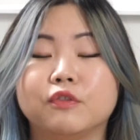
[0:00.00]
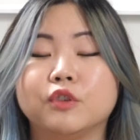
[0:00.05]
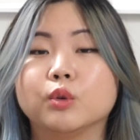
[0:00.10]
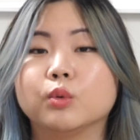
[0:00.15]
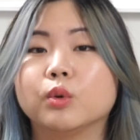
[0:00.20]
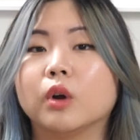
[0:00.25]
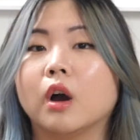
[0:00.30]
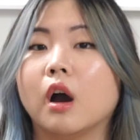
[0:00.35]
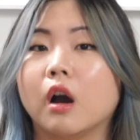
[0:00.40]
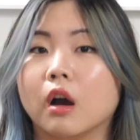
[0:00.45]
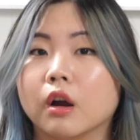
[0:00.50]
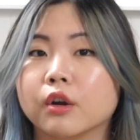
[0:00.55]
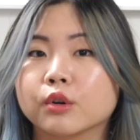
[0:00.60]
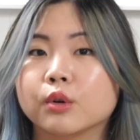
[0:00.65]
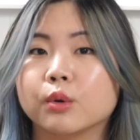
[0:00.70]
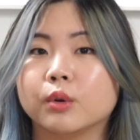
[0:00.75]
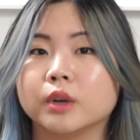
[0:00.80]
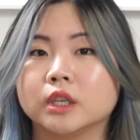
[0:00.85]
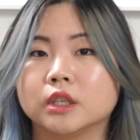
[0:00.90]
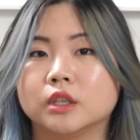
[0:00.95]
if you are
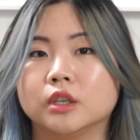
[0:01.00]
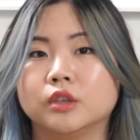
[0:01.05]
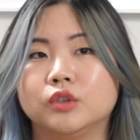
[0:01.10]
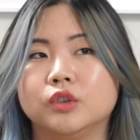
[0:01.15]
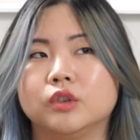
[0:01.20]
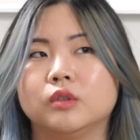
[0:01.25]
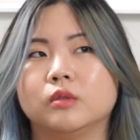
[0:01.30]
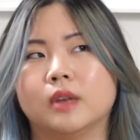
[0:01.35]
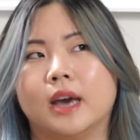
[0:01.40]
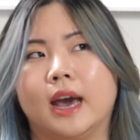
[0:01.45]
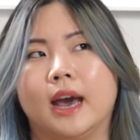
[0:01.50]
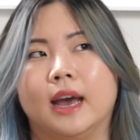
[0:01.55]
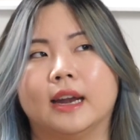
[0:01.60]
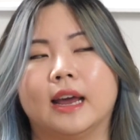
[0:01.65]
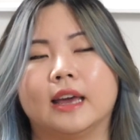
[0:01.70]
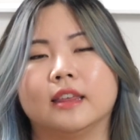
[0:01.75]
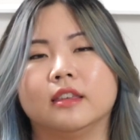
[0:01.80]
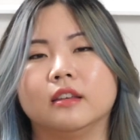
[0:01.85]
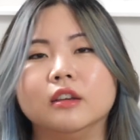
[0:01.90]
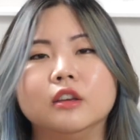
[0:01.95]
going to do
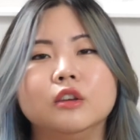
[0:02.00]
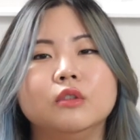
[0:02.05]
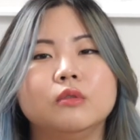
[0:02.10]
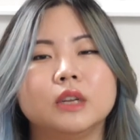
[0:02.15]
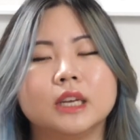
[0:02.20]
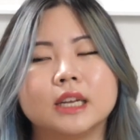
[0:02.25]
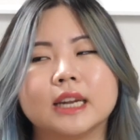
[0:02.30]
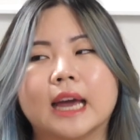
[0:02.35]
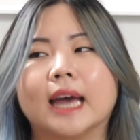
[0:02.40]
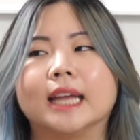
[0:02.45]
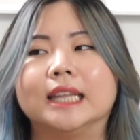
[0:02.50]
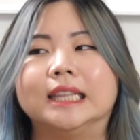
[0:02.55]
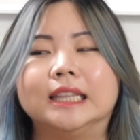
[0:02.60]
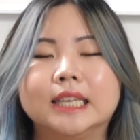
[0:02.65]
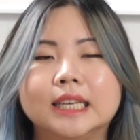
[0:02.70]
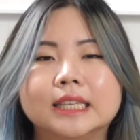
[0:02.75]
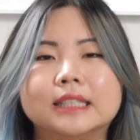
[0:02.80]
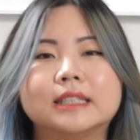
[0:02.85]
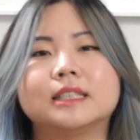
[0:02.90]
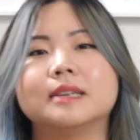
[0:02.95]
that, I think you need at
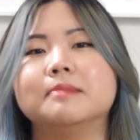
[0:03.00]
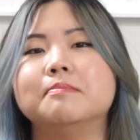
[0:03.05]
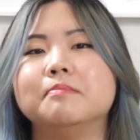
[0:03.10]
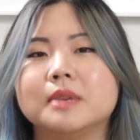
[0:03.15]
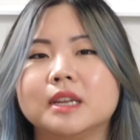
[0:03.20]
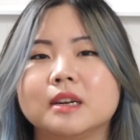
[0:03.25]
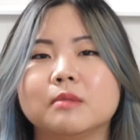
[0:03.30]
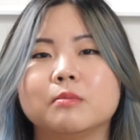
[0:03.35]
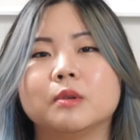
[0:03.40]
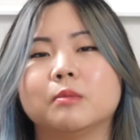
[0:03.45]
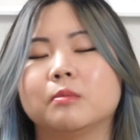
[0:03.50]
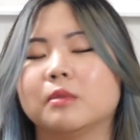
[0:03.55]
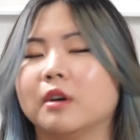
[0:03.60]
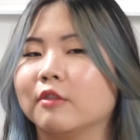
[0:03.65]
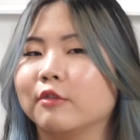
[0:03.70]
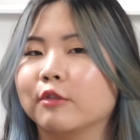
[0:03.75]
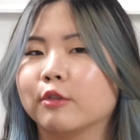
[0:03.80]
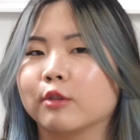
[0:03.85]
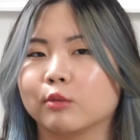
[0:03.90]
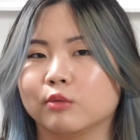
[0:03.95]
least a minimum
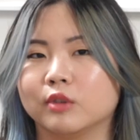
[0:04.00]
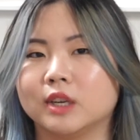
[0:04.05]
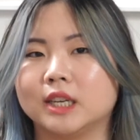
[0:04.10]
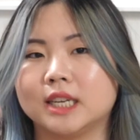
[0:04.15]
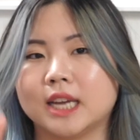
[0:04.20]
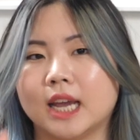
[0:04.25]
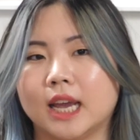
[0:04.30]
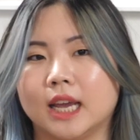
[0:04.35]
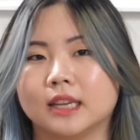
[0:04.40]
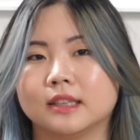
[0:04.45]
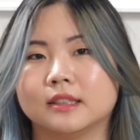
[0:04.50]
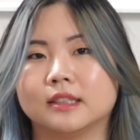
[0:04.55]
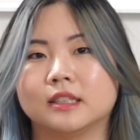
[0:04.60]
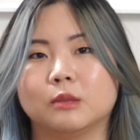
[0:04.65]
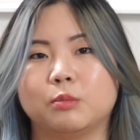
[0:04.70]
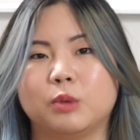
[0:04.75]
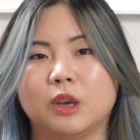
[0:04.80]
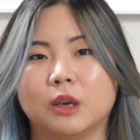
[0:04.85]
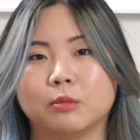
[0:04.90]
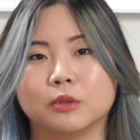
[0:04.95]
of 3 days
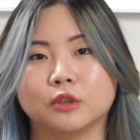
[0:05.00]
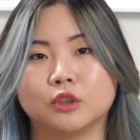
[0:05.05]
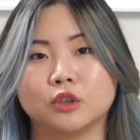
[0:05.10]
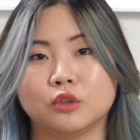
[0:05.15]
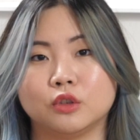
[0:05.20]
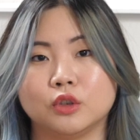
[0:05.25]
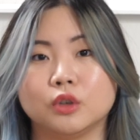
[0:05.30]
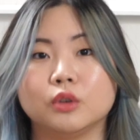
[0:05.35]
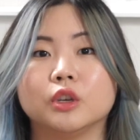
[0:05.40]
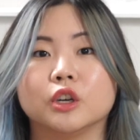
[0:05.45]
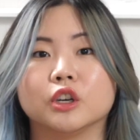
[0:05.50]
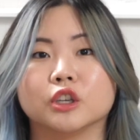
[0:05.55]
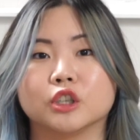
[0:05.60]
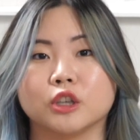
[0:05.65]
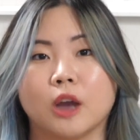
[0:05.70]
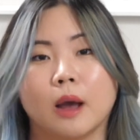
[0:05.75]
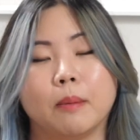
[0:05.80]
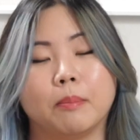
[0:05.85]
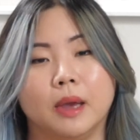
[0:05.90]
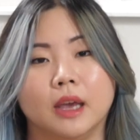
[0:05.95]
to be able to do your
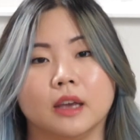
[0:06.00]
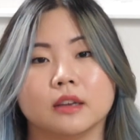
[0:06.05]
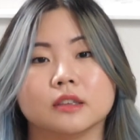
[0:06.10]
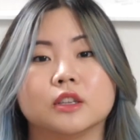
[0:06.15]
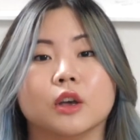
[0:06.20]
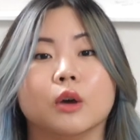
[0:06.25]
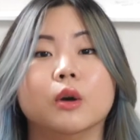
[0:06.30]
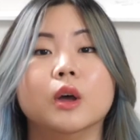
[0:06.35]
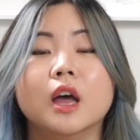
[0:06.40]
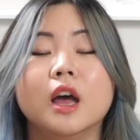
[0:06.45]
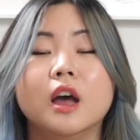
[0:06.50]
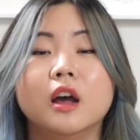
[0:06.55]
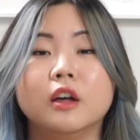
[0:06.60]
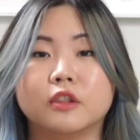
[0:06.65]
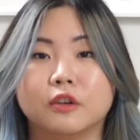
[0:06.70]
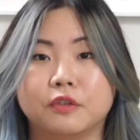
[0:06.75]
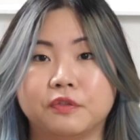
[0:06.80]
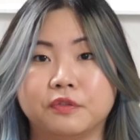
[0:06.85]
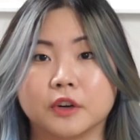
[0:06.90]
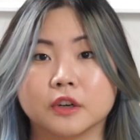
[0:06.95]
shopping. So
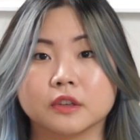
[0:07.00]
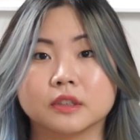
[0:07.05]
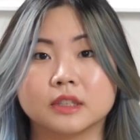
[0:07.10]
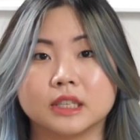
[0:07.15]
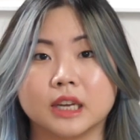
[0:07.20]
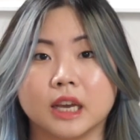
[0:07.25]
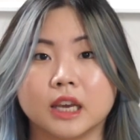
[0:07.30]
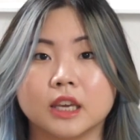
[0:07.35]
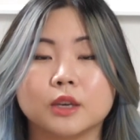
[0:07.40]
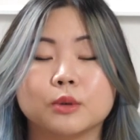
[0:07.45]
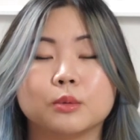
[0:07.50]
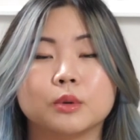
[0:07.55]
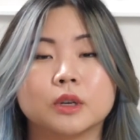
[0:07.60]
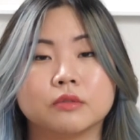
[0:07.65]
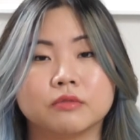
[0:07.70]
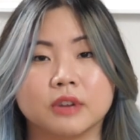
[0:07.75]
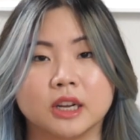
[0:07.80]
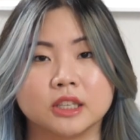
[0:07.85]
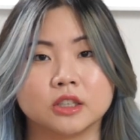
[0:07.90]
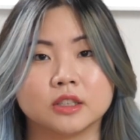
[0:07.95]
the first day you
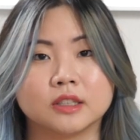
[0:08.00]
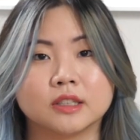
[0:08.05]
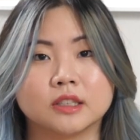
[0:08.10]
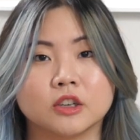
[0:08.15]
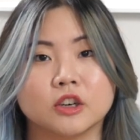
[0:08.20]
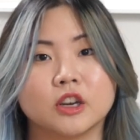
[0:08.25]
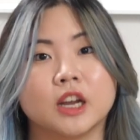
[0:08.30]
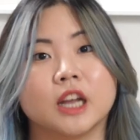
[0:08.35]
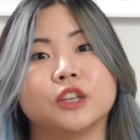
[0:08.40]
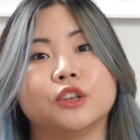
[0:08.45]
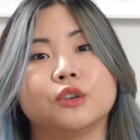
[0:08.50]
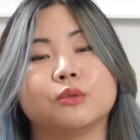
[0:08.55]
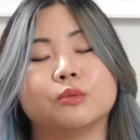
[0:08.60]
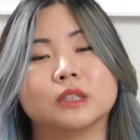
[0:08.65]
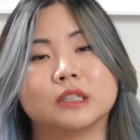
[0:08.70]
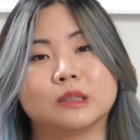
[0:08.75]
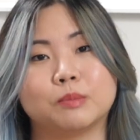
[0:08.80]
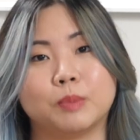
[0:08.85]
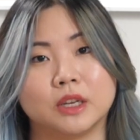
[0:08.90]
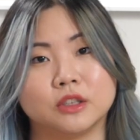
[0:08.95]
would register and you
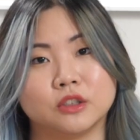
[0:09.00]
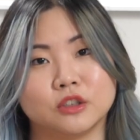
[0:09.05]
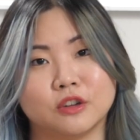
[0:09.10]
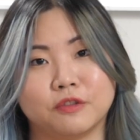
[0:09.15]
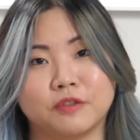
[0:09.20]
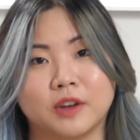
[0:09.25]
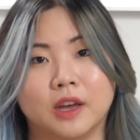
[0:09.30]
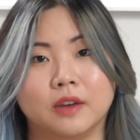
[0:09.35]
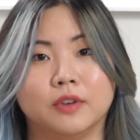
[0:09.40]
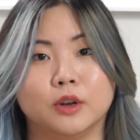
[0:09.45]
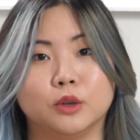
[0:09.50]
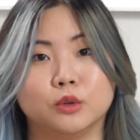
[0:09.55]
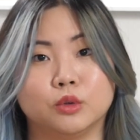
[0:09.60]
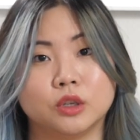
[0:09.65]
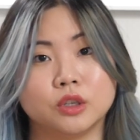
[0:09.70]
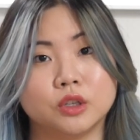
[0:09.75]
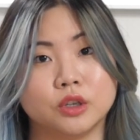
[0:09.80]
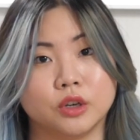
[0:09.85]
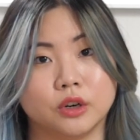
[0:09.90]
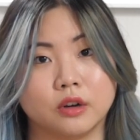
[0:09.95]
would spend your
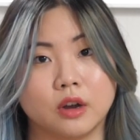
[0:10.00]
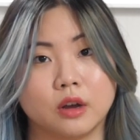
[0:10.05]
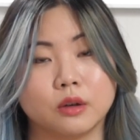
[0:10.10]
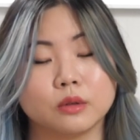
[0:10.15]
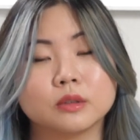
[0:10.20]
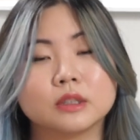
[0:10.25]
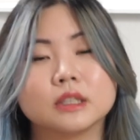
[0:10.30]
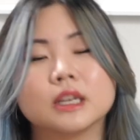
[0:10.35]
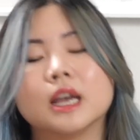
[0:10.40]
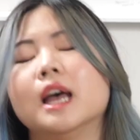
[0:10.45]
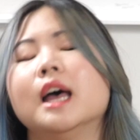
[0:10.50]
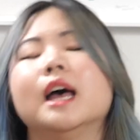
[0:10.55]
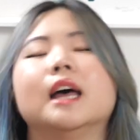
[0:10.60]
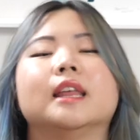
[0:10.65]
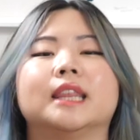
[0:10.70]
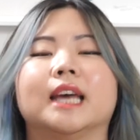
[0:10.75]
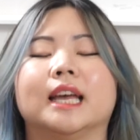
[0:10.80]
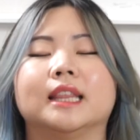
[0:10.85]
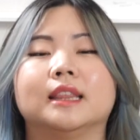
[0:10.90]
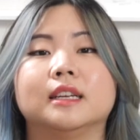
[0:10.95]
500 euros.
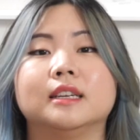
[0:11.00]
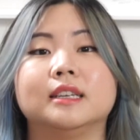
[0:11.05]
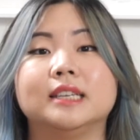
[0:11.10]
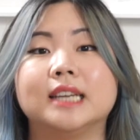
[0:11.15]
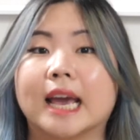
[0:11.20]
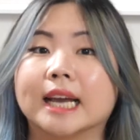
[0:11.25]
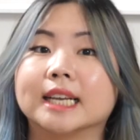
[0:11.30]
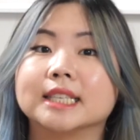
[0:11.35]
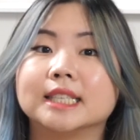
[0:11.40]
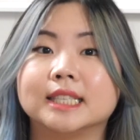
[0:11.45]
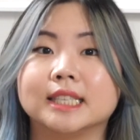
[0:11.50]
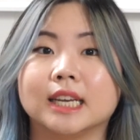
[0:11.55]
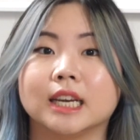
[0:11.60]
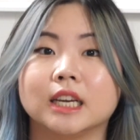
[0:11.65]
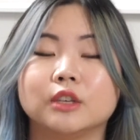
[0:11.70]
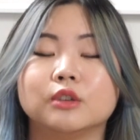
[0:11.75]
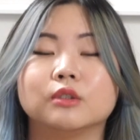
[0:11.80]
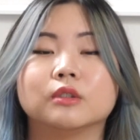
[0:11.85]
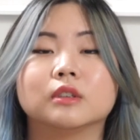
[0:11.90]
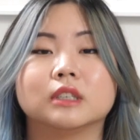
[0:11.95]
Then the next
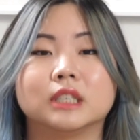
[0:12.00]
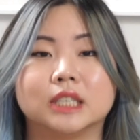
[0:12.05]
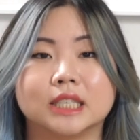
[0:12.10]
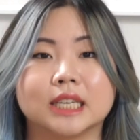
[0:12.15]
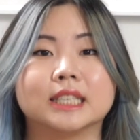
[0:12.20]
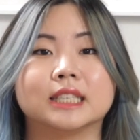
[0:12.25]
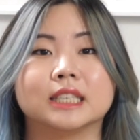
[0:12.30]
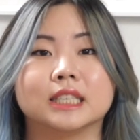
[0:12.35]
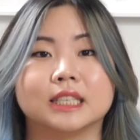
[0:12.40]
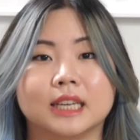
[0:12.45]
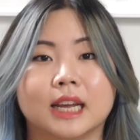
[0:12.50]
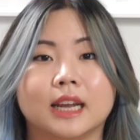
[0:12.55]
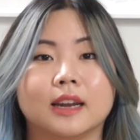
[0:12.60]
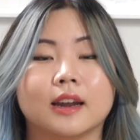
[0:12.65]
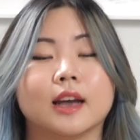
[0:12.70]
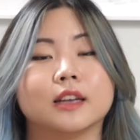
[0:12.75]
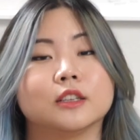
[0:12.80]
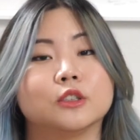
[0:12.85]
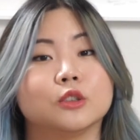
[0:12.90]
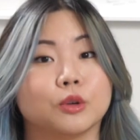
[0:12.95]
day you could
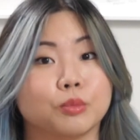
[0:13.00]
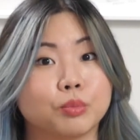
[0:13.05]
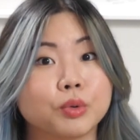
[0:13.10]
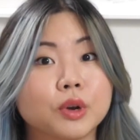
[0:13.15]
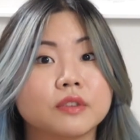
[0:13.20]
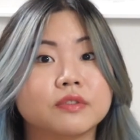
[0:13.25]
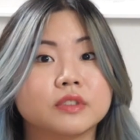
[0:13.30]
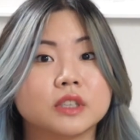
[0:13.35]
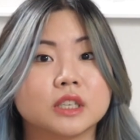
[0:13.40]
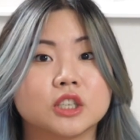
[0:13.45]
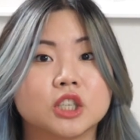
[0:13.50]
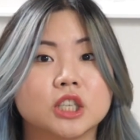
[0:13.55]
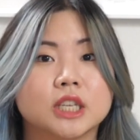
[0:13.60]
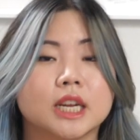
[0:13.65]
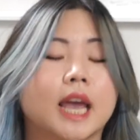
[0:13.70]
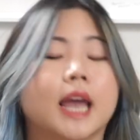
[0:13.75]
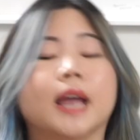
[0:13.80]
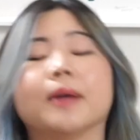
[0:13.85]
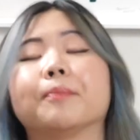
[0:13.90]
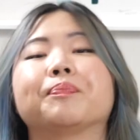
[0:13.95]
designate as your privilege
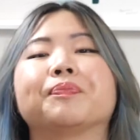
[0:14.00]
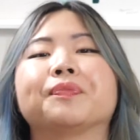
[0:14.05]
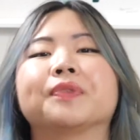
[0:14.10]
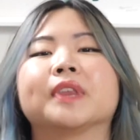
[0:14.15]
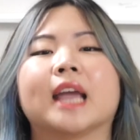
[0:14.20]
day.